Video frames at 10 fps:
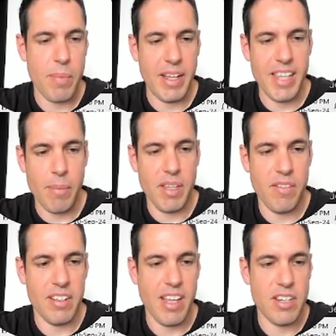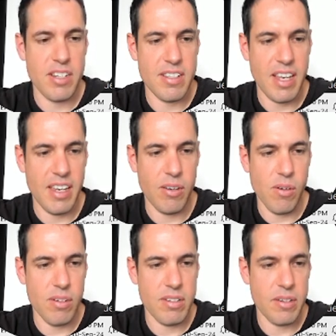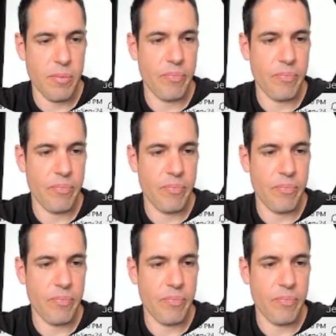adaptive instructions, and errors.